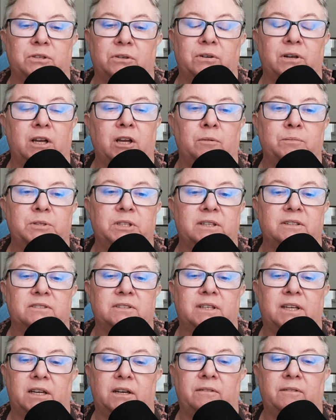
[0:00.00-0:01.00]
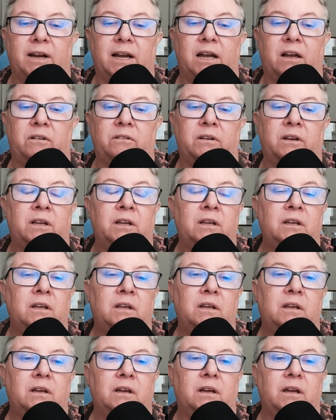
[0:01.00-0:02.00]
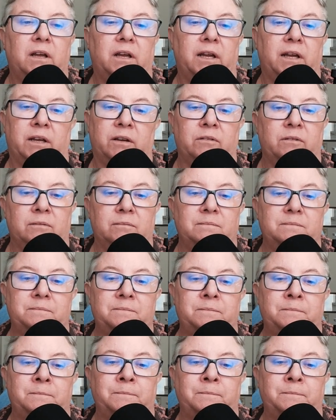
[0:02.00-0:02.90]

also helps us get around and